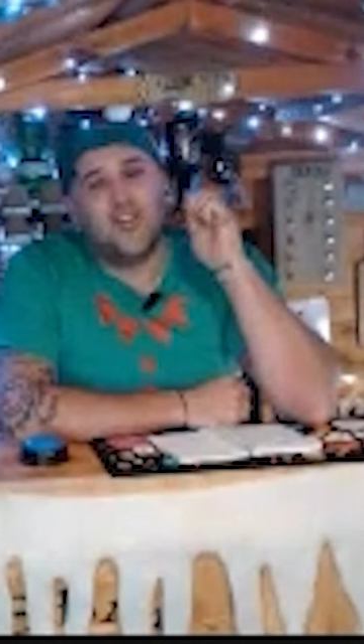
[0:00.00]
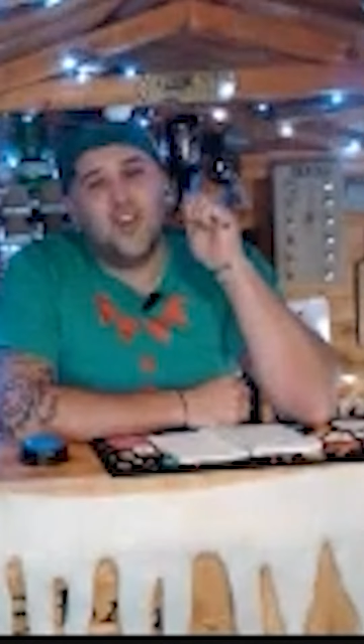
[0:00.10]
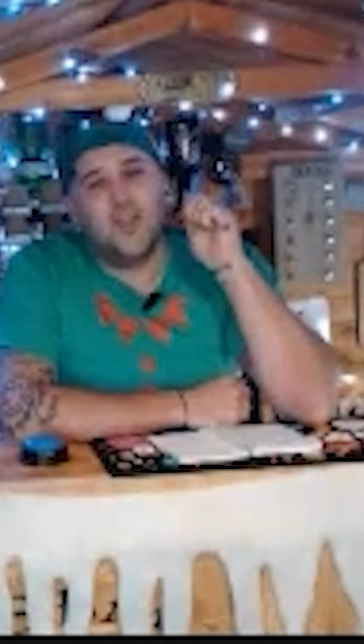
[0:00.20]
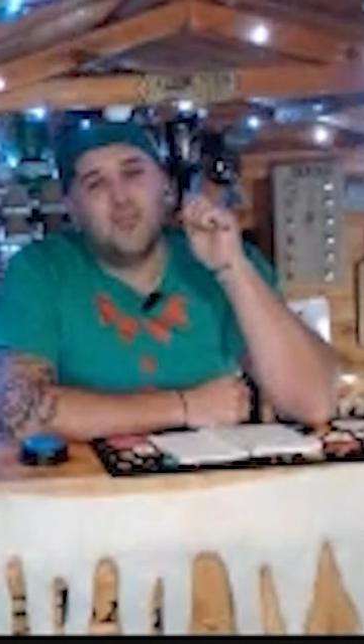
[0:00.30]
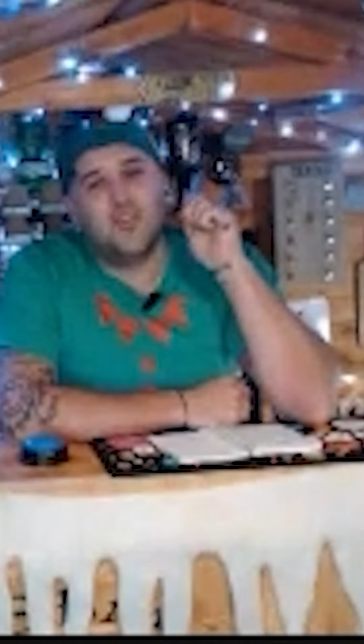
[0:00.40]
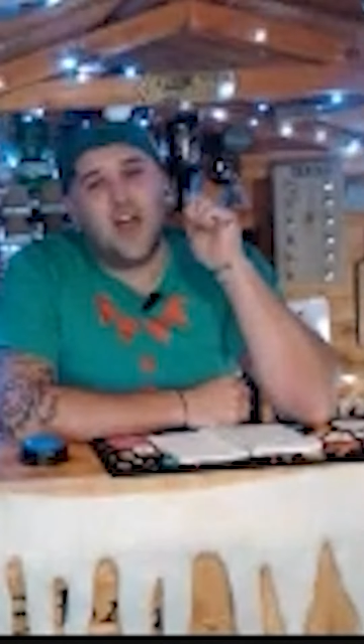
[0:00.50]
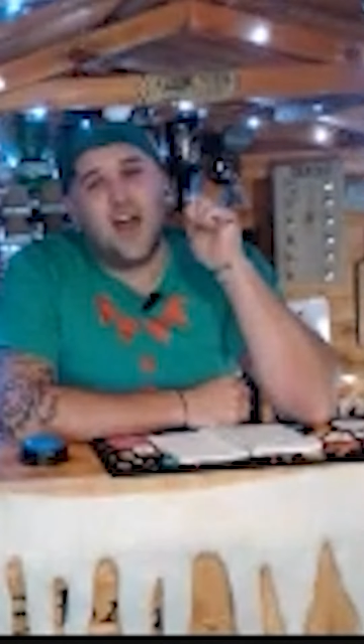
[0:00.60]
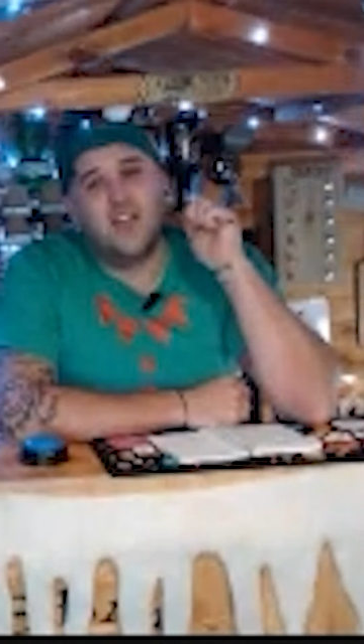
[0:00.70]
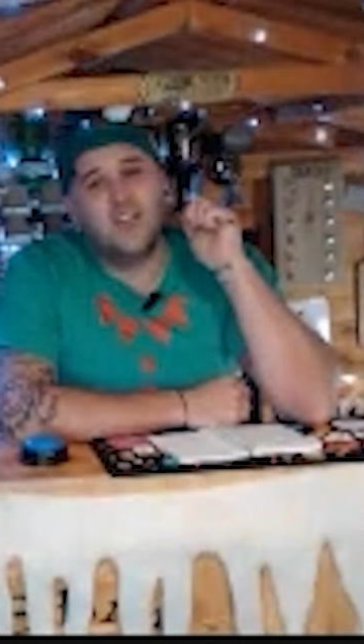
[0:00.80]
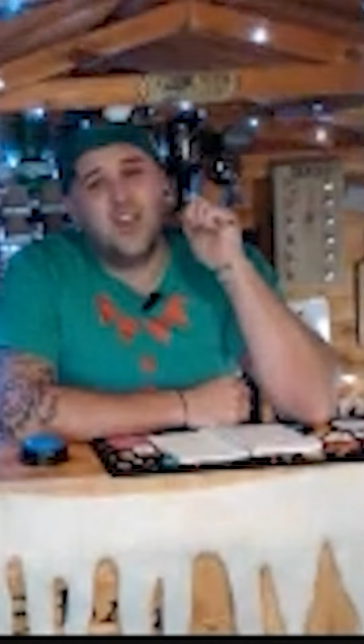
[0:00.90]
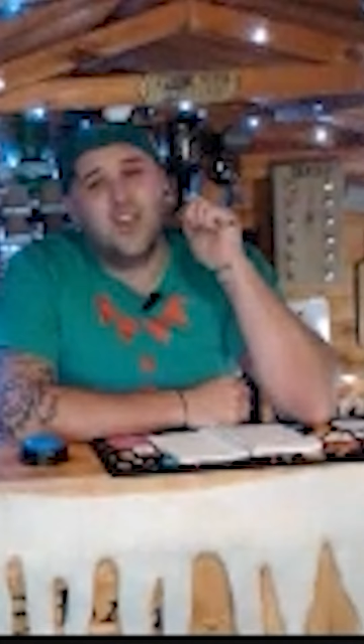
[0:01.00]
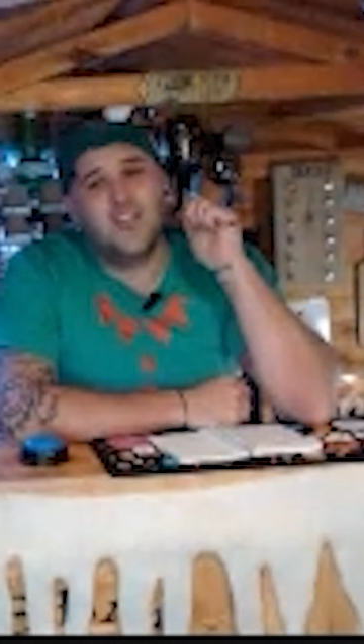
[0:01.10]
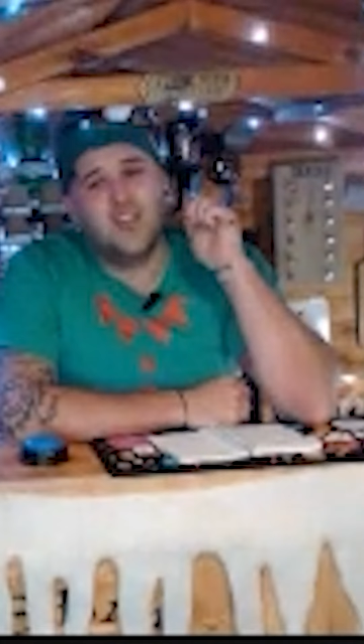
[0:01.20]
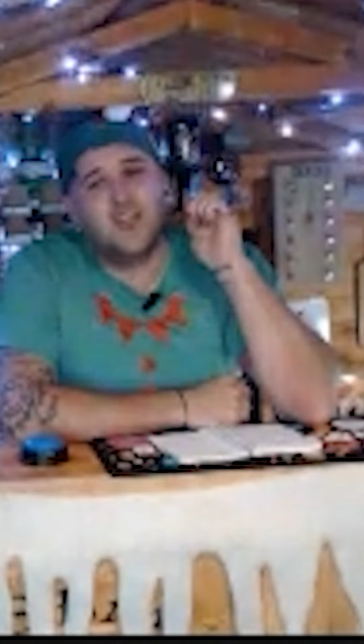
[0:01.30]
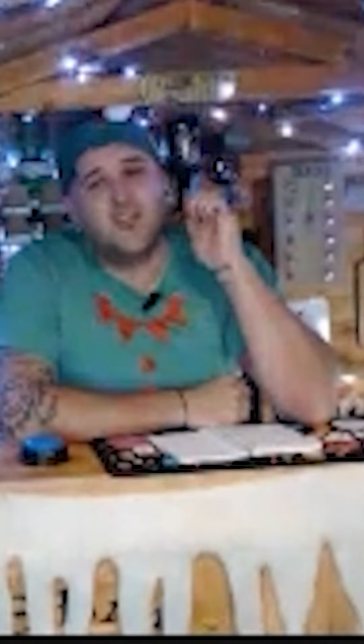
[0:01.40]
themed, and it
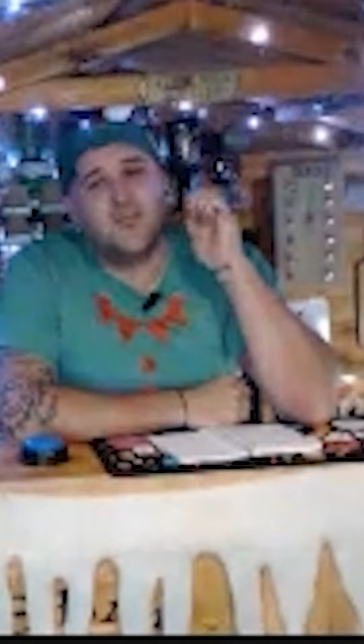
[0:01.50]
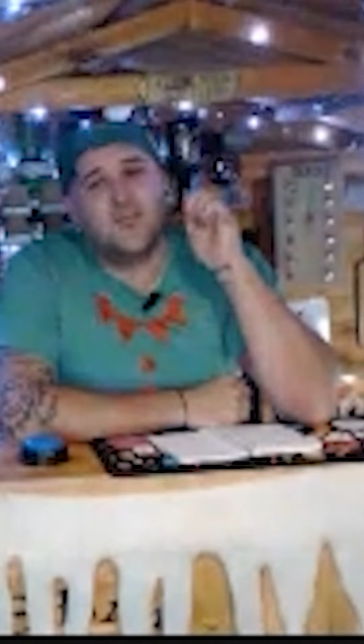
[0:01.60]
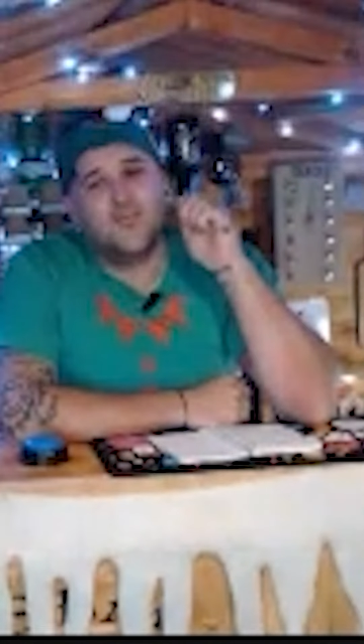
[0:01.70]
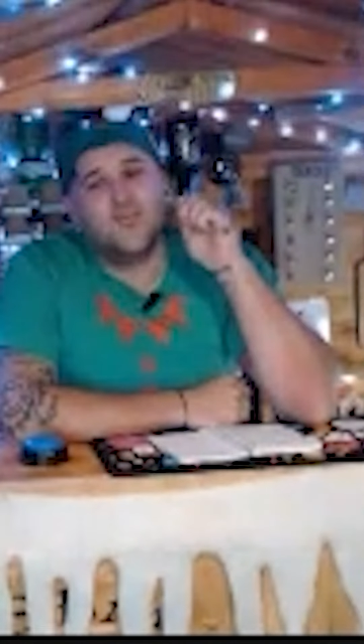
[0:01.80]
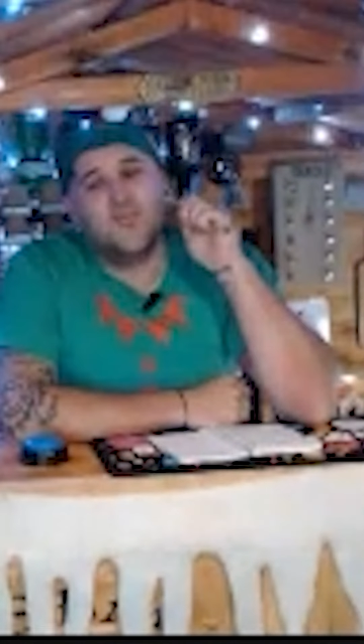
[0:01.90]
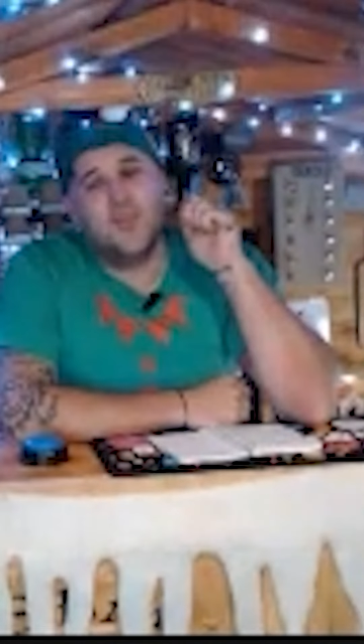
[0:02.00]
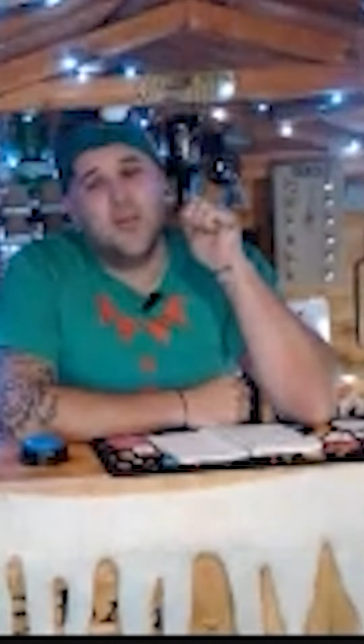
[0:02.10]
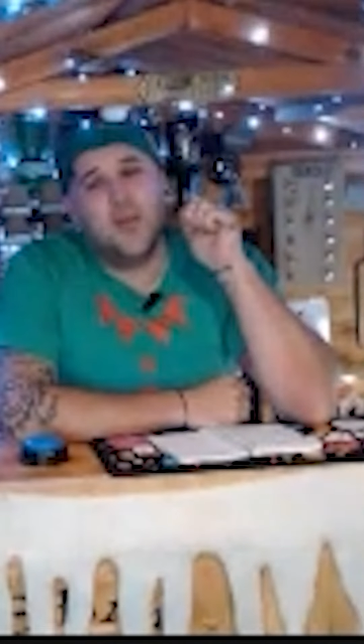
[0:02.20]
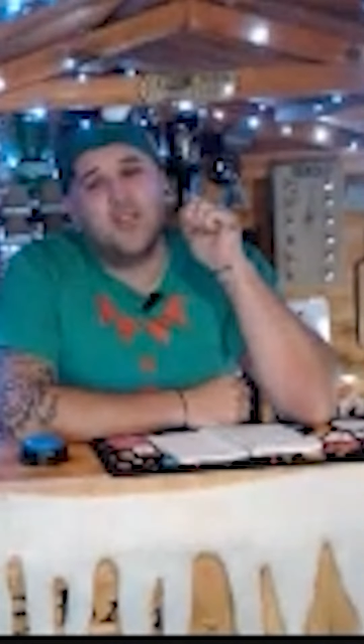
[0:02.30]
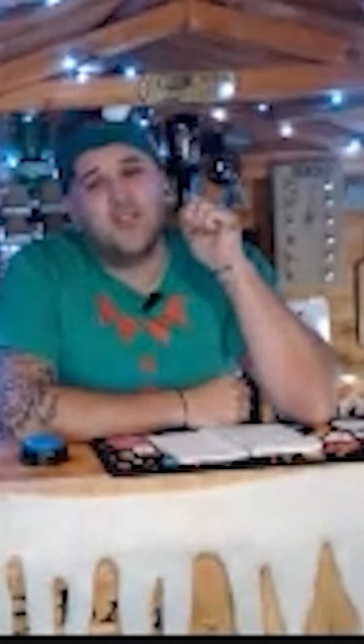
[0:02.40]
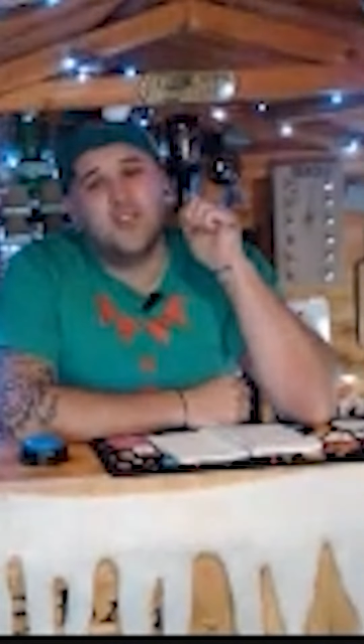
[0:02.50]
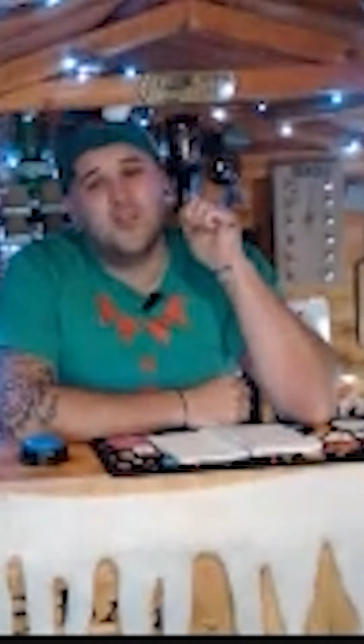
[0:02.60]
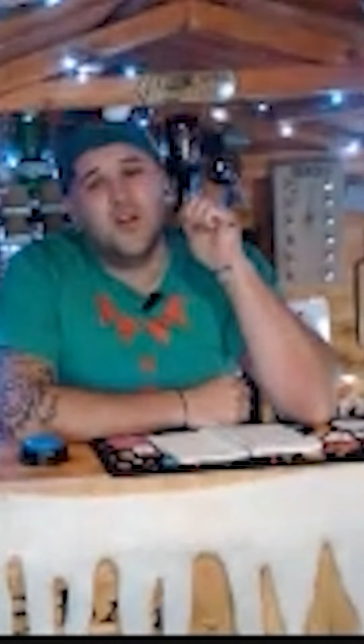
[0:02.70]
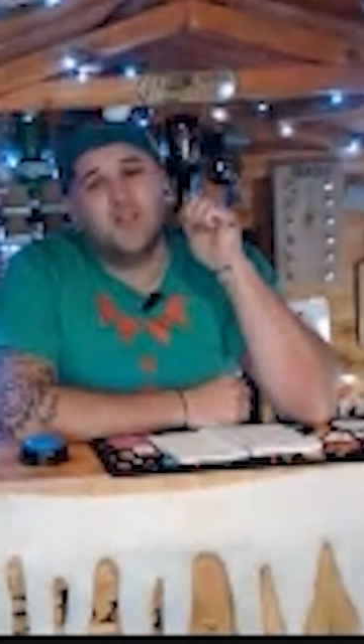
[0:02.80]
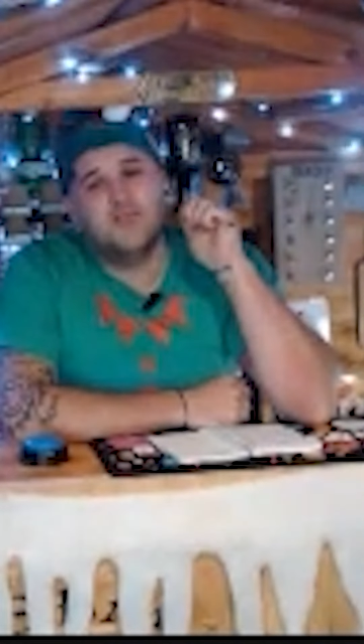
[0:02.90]
tastes amazing as
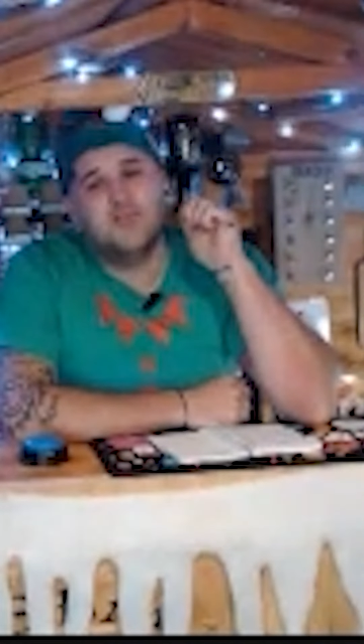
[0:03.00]
well.